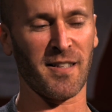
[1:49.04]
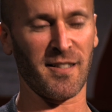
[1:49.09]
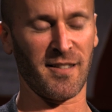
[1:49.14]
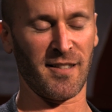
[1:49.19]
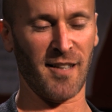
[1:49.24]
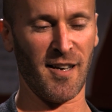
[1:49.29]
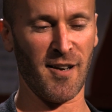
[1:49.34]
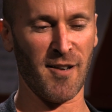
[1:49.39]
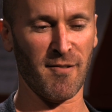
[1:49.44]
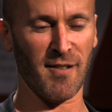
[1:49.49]

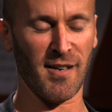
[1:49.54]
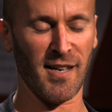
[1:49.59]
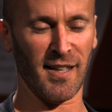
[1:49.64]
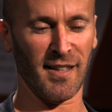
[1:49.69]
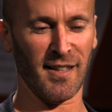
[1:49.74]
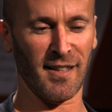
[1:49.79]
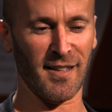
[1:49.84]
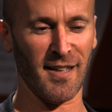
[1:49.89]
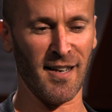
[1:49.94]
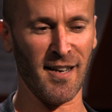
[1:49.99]
so
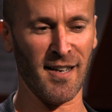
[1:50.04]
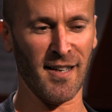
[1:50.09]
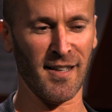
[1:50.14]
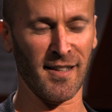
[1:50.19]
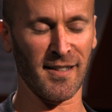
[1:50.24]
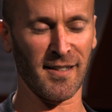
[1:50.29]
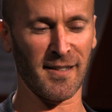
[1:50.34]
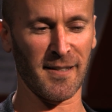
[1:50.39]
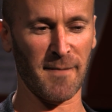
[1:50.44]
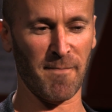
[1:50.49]
I, uh,
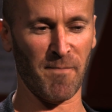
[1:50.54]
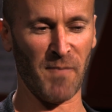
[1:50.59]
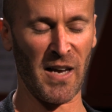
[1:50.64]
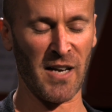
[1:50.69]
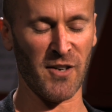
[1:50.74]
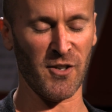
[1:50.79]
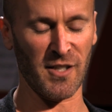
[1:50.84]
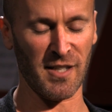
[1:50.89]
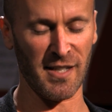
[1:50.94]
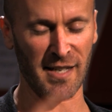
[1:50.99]

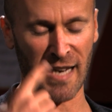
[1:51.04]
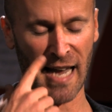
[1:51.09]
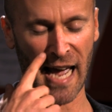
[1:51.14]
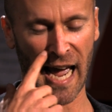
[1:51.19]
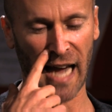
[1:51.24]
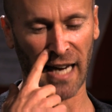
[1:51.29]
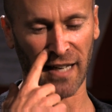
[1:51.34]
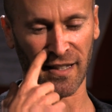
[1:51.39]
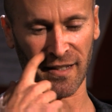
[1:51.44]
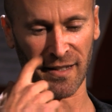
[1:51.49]
I just
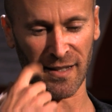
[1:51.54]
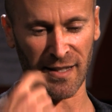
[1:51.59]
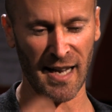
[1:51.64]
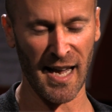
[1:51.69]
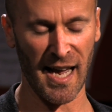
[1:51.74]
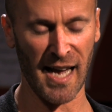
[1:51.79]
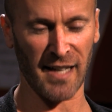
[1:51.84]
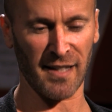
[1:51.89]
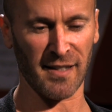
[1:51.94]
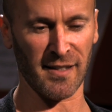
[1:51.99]
nagged and
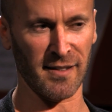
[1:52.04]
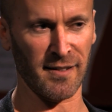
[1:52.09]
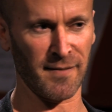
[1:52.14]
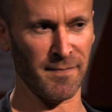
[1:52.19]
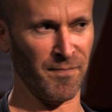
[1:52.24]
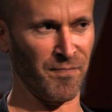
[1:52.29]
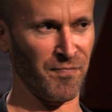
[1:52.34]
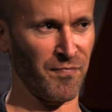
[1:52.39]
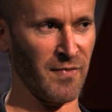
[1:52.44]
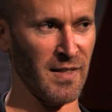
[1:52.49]
nagged and
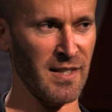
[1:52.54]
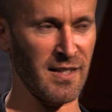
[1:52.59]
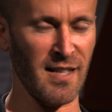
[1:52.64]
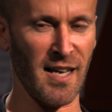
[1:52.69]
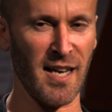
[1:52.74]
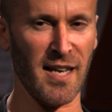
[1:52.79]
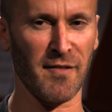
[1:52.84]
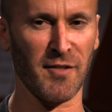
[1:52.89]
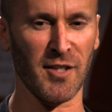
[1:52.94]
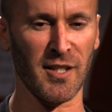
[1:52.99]

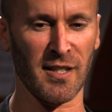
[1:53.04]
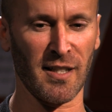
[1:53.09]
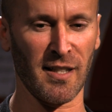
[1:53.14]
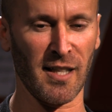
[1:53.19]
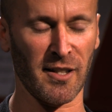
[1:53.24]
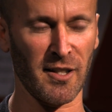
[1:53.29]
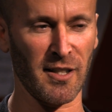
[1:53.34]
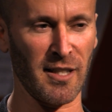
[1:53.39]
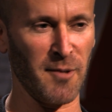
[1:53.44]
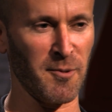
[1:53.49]
saved until I
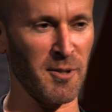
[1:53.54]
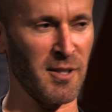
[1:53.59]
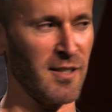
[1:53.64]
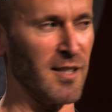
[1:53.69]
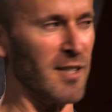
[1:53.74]
could get one of